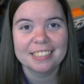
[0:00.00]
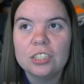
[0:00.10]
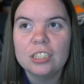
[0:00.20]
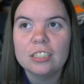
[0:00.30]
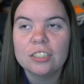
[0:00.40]

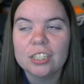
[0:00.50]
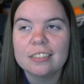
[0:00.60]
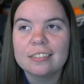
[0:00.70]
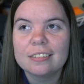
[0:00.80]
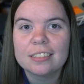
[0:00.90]
She's
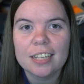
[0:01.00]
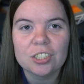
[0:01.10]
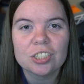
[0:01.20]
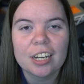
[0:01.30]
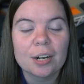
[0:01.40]
just
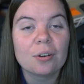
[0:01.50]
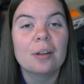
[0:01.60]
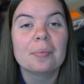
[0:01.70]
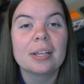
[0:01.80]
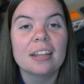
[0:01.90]
such an
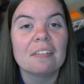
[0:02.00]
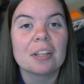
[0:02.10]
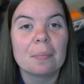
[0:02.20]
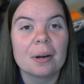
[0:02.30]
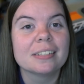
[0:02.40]
incredibly
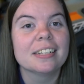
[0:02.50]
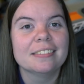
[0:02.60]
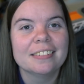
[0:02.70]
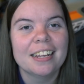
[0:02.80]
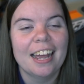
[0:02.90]
lovely
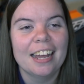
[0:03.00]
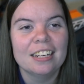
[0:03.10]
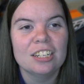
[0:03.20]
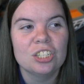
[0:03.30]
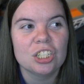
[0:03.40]
person,
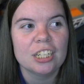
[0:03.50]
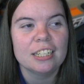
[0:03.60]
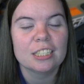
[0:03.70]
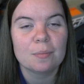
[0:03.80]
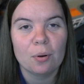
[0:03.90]
and
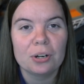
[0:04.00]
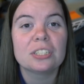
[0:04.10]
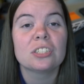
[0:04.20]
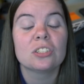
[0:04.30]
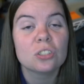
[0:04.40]
she
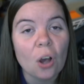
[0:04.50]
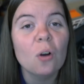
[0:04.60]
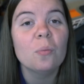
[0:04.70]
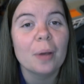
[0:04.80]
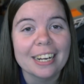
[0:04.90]
supports
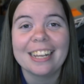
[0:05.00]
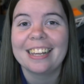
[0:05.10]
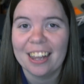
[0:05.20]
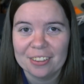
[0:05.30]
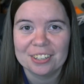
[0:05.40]
so
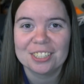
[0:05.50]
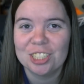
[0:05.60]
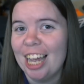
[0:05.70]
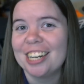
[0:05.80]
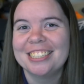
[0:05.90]
many other
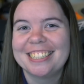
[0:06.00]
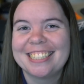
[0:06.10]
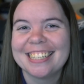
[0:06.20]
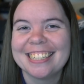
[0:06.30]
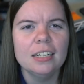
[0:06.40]

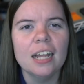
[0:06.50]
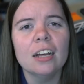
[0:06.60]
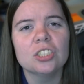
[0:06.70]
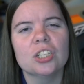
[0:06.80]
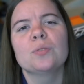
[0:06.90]
channels.
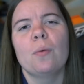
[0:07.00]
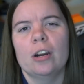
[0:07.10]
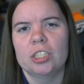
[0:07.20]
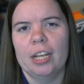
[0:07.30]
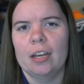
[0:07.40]
Not just
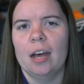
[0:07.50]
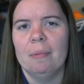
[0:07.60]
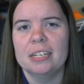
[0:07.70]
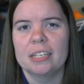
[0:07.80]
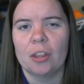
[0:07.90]
watching and
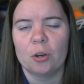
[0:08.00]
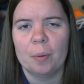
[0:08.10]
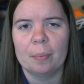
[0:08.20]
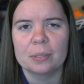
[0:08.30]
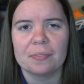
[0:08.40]
commenting other
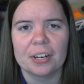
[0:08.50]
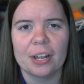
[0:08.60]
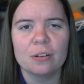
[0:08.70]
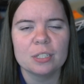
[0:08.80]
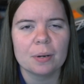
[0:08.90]
people's
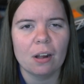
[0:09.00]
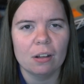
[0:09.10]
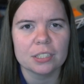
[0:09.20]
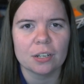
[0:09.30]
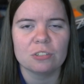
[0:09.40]
videos, but
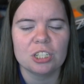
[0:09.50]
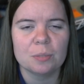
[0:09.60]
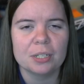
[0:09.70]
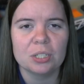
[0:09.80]
also she's been